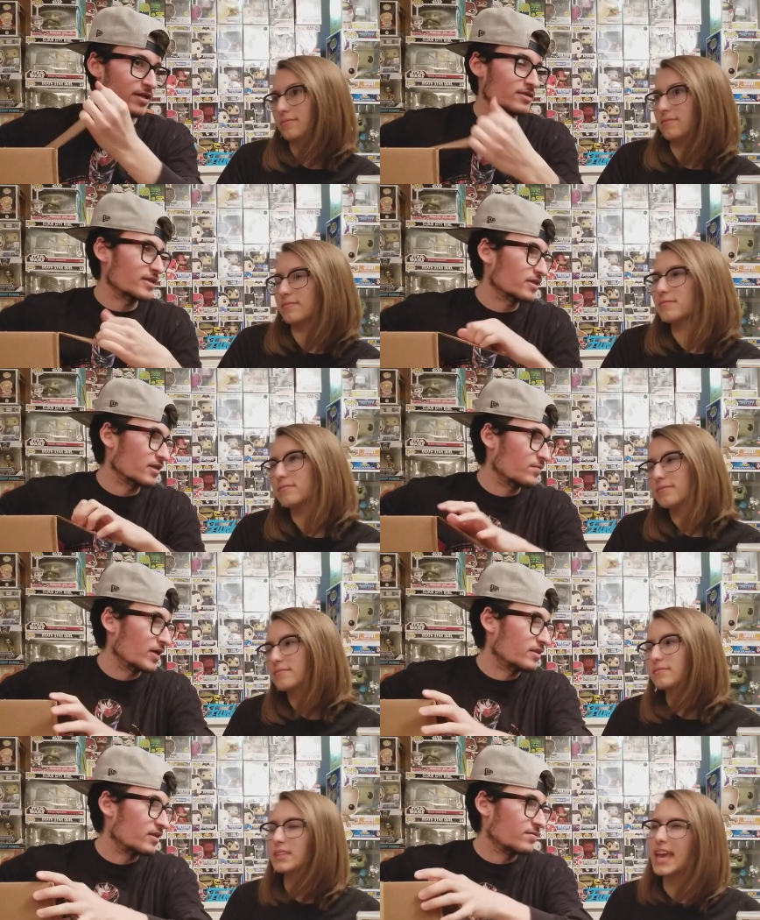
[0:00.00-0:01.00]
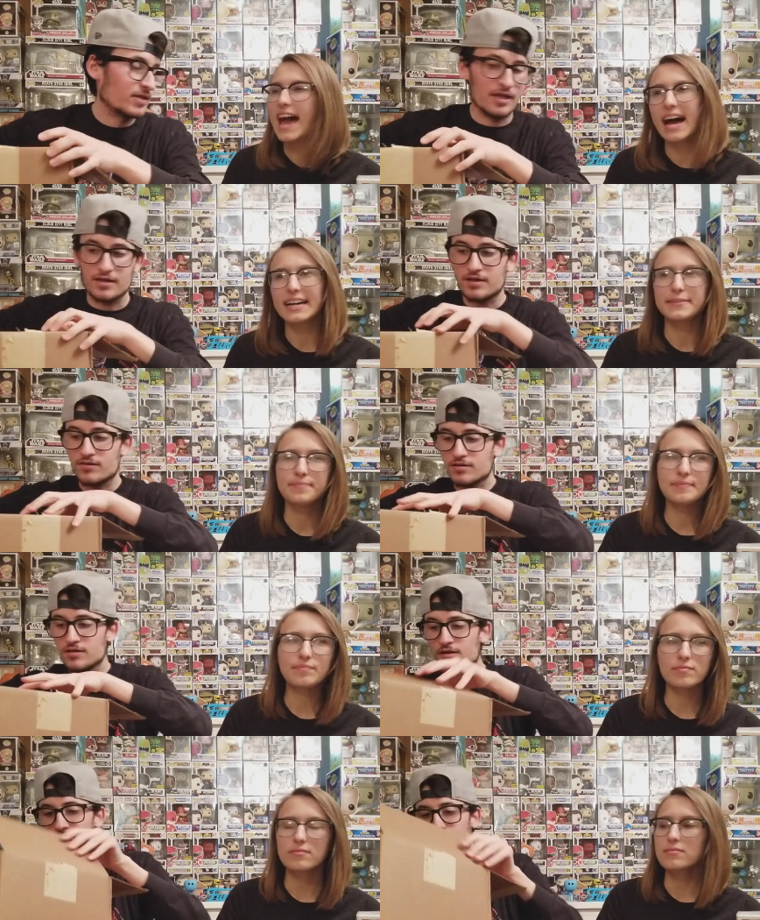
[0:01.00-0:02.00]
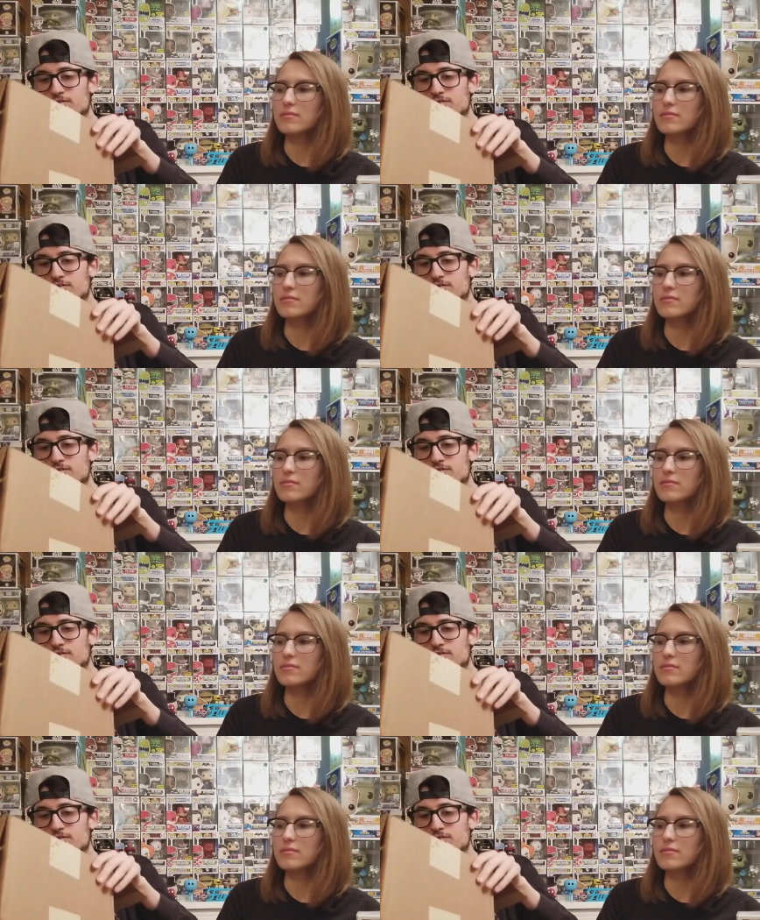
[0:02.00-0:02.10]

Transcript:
Speaker 1: because that's like the big, the yeah. big next one. So we're